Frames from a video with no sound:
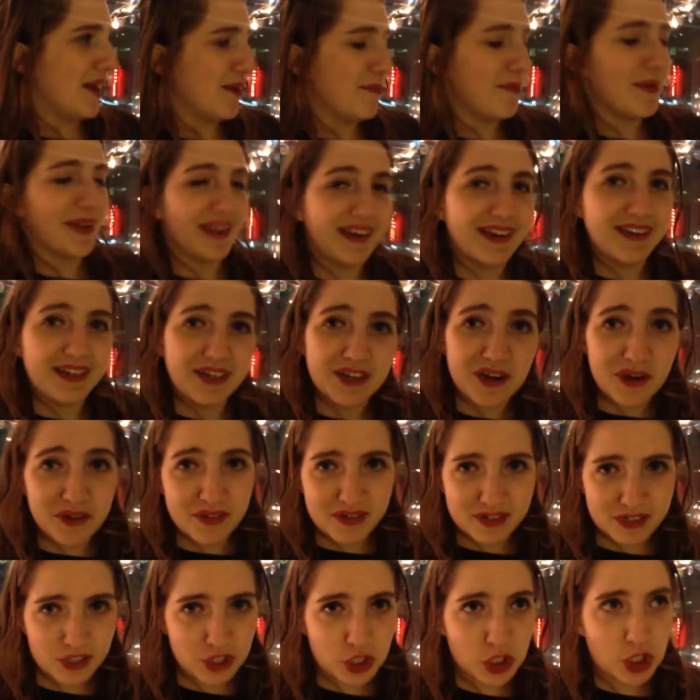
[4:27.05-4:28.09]
But, you know,
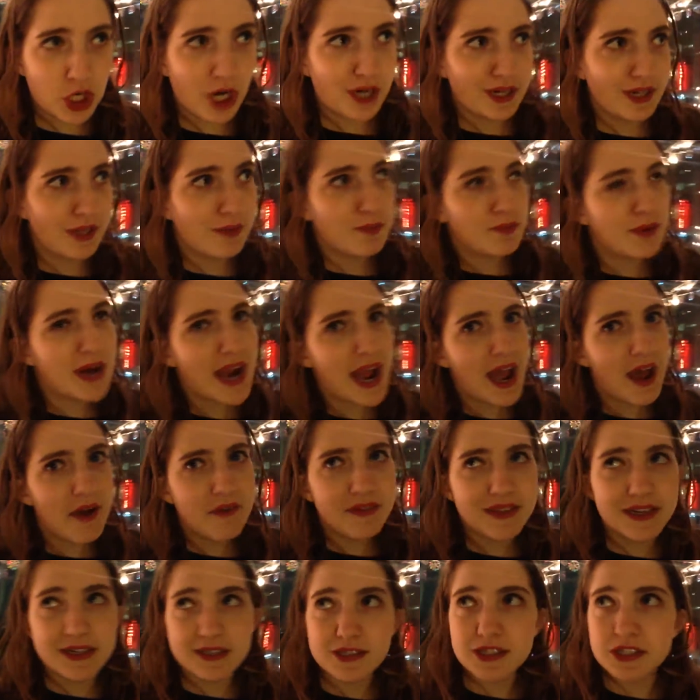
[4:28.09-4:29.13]
there's Charlie Brown,
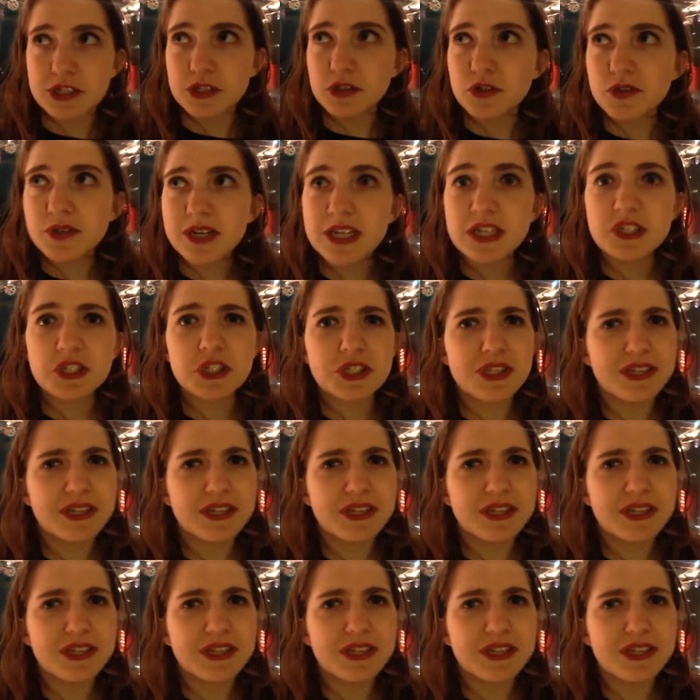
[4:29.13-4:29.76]
there's The Grinch,